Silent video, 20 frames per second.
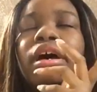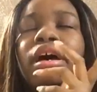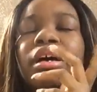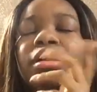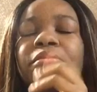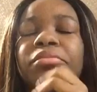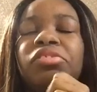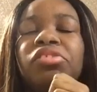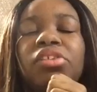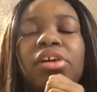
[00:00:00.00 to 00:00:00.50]

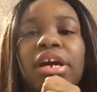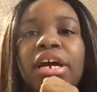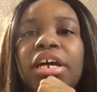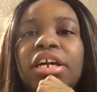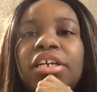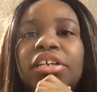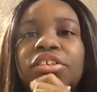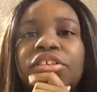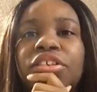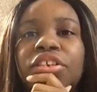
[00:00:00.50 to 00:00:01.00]
I'm
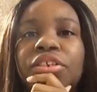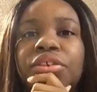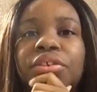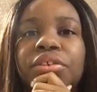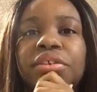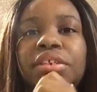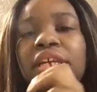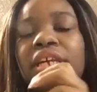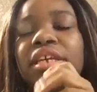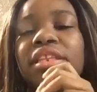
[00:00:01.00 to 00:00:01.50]
trying to
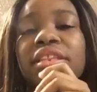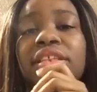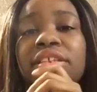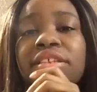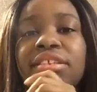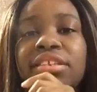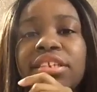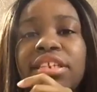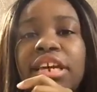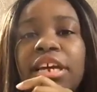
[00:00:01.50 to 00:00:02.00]
take the
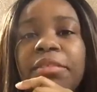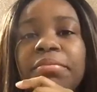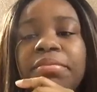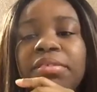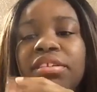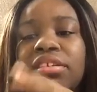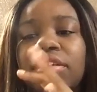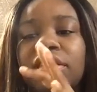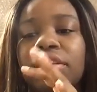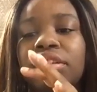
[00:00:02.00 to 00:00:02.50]

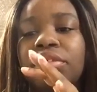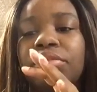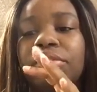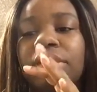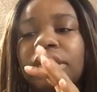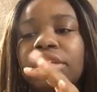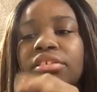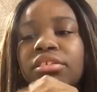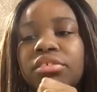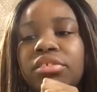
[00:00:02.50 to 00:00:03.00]
steps in the
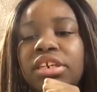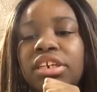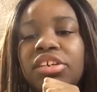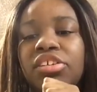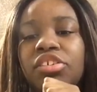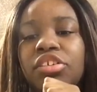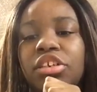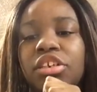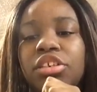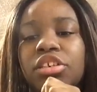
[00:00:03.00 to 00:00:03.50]
right
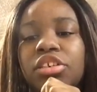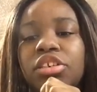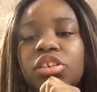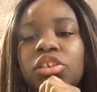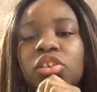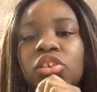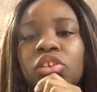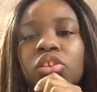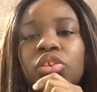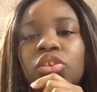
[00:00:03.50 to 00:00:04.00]
direction
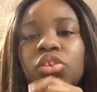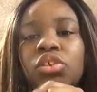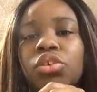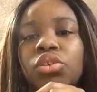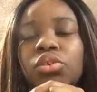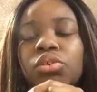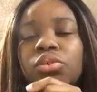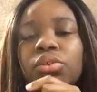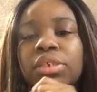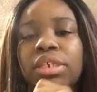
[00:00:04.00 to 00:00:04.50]

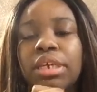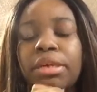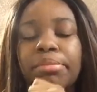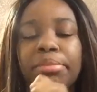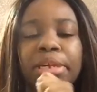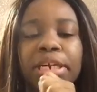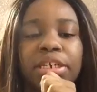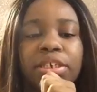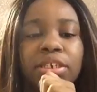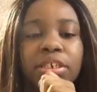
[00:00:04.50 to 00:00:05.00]
to get
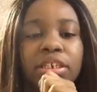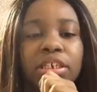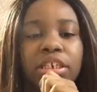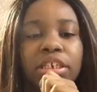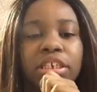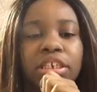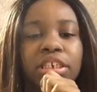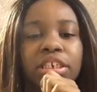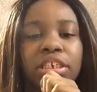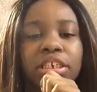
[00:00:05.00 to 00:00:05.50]
better.
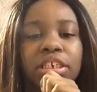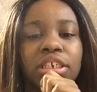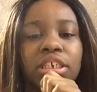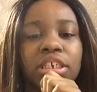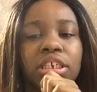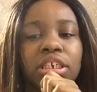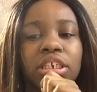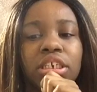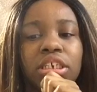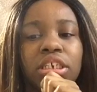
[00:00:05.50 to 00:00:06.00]

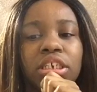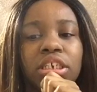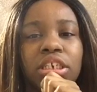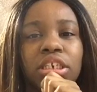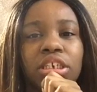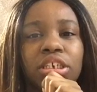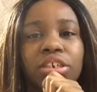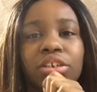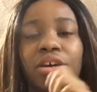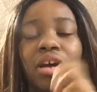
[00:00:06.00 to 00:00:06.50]

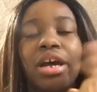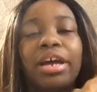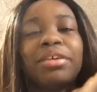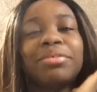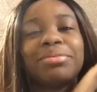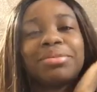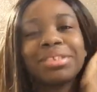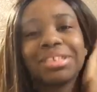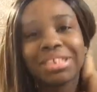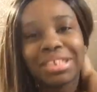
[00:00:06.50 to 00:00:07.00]
You know, I
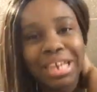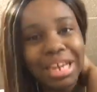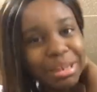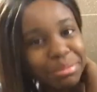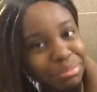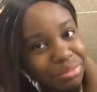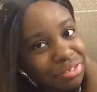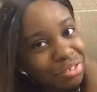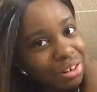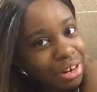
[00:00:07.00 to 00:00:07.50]
really
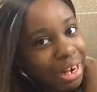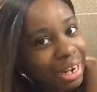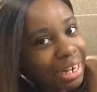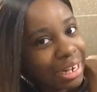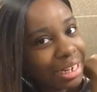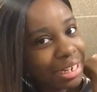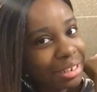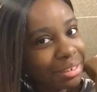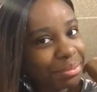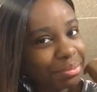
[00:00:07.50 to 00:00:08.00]
am
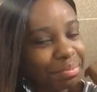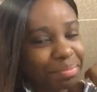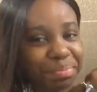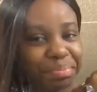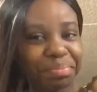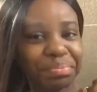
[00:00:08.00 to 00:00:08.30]
trying.